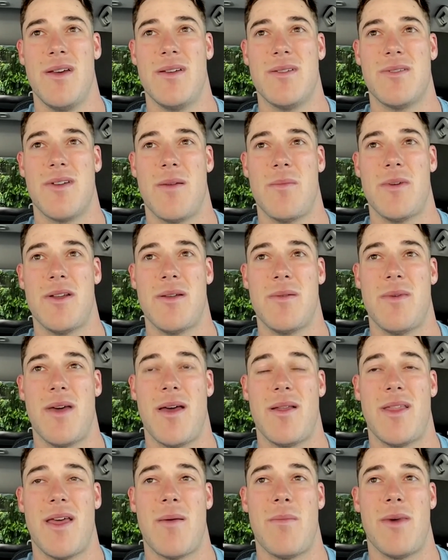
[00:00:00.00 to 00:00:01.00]
So, I mean,
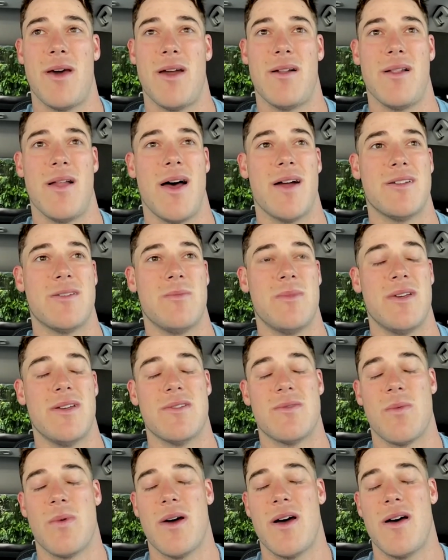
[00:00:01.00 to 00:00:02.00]
that meant a lot to me
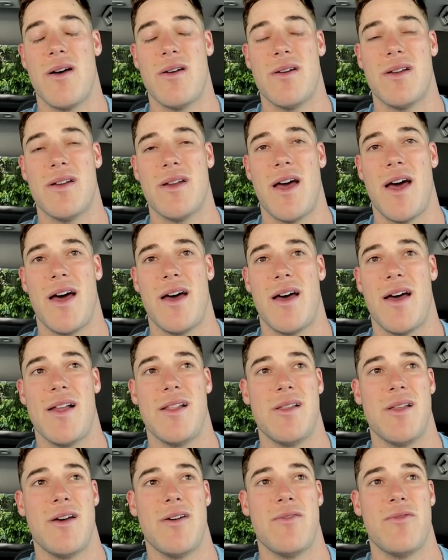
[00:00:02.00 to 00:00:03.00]
as well. And I
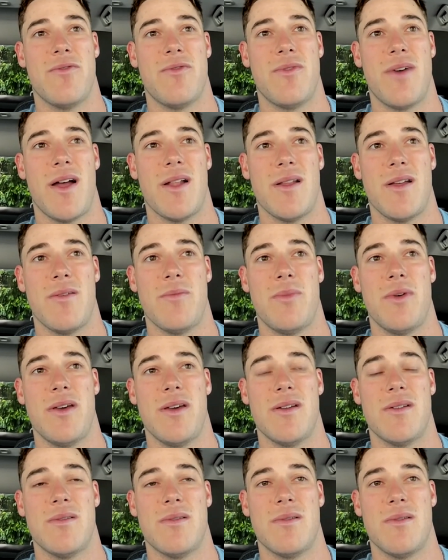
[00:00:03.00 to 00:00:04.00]
love
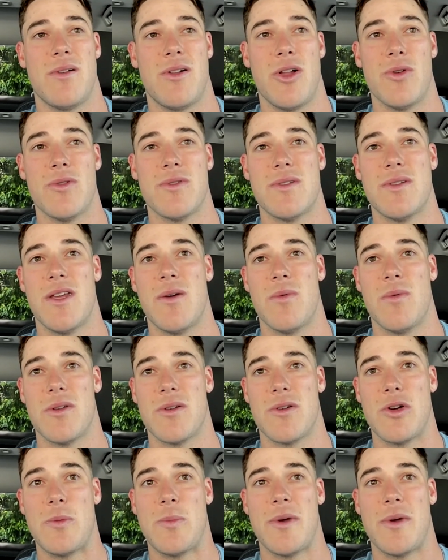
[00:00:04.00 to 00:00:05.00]
being close knit with
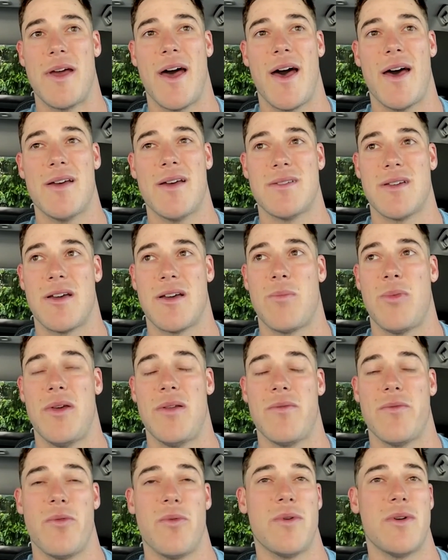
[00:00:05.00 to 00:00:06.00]
a group of guys and
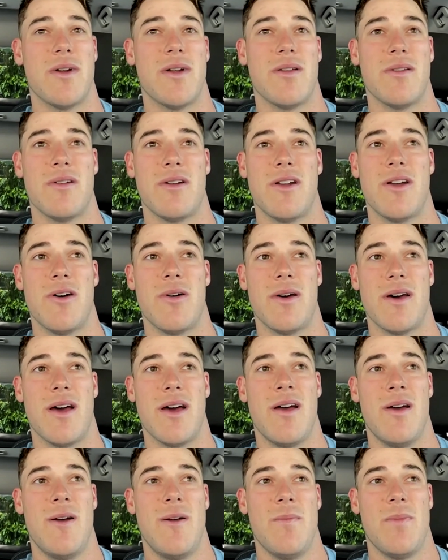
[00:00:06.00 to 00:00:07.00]
competing for one
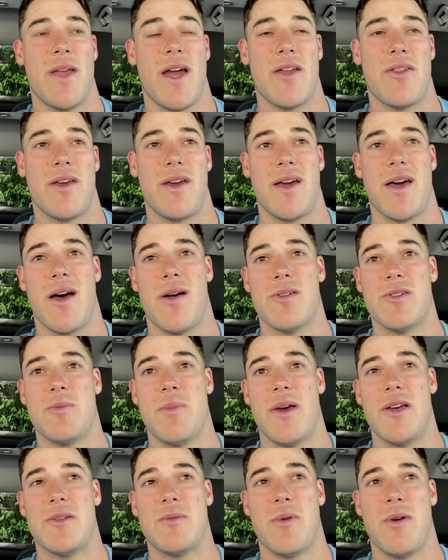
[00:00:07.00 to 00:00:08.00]
another. I think college
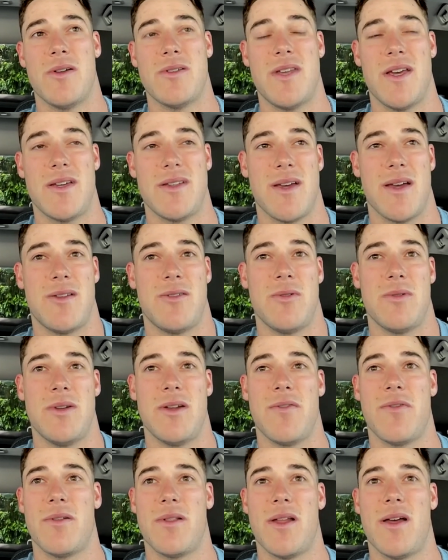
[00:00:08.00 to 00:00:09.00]
baseball takes that to a
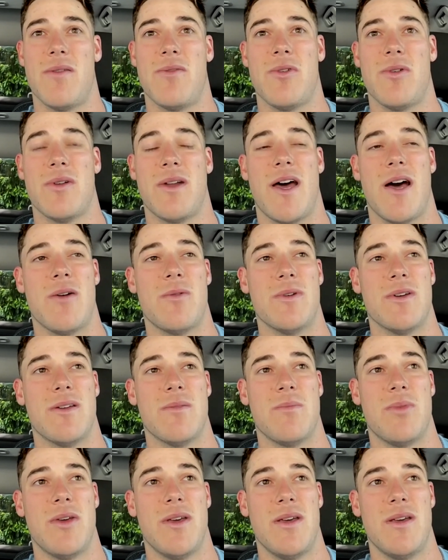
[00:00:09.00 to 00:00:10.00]
different level on how we
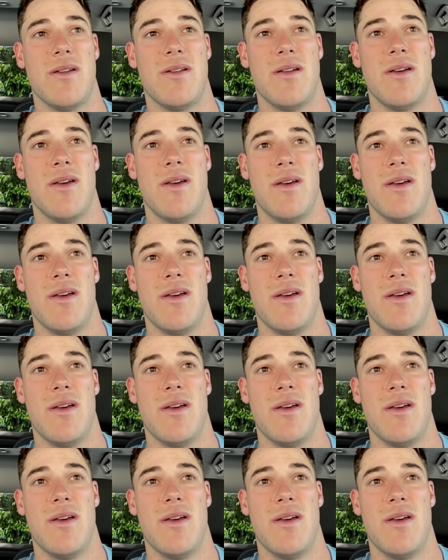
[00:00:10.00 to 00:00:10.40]
compete,